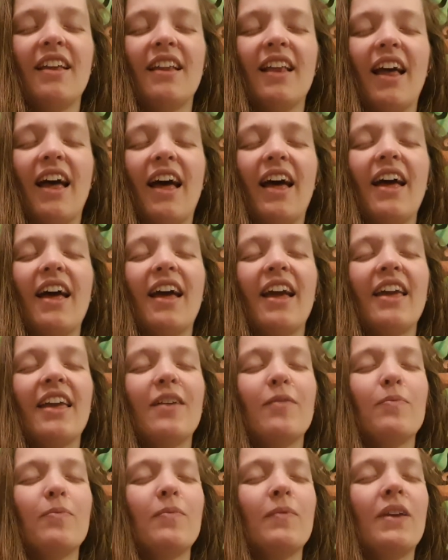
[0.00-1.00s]
I
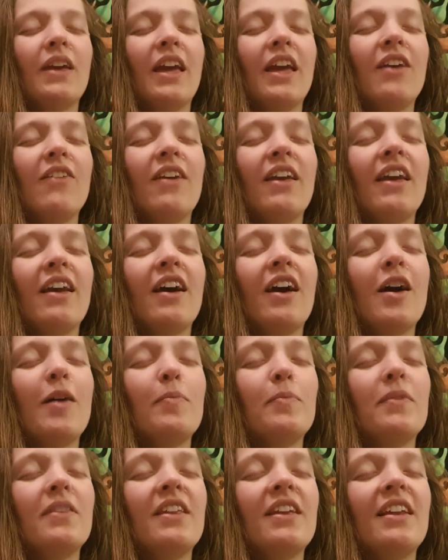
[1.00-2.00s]
am giving up
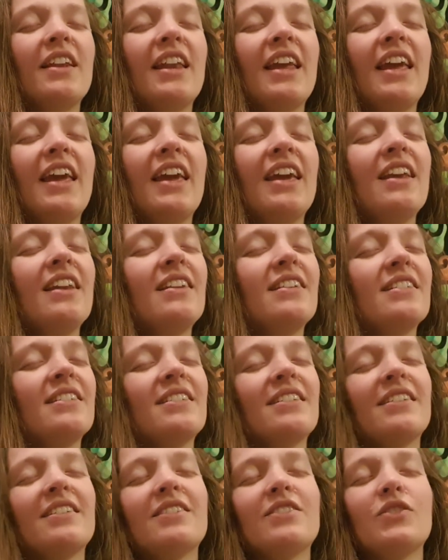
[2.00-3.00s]
the need
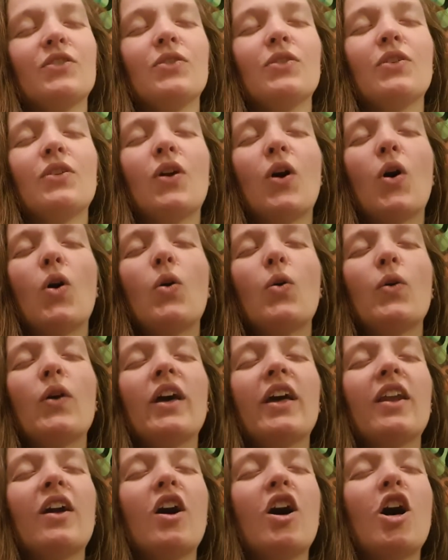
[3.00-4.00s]
to know
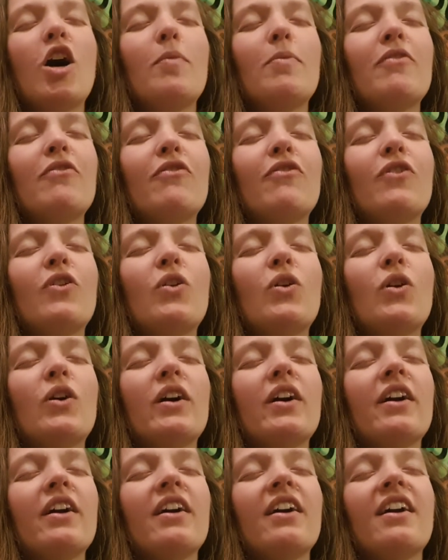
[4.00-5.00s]
it all before.
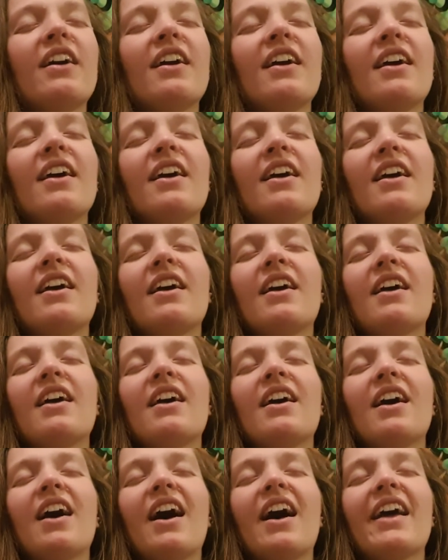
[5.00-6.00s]

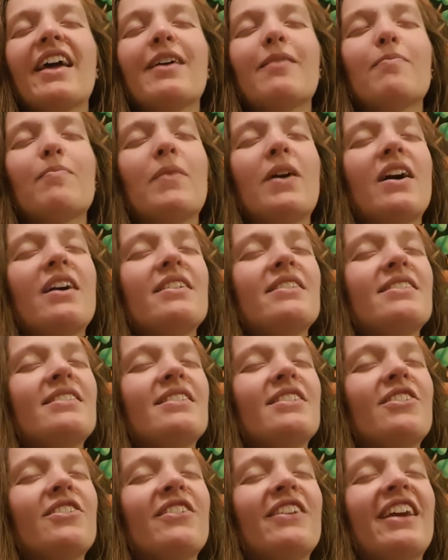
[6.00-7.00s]
I am
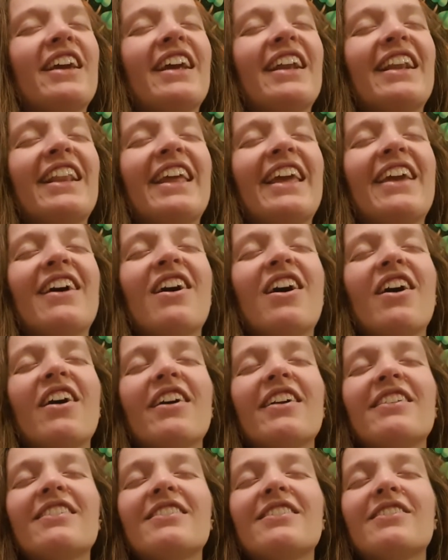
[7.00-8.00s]
mastering the
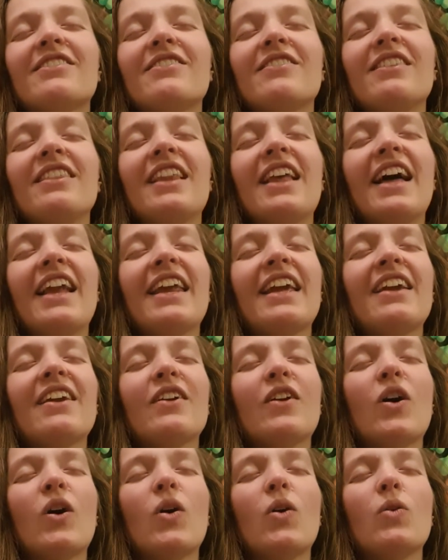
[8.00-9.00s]
art of letting
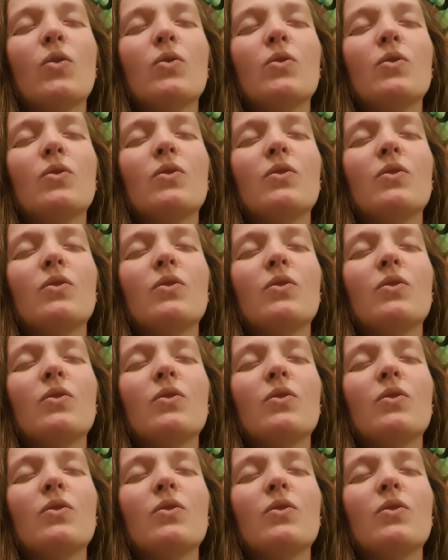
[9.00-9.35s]
go.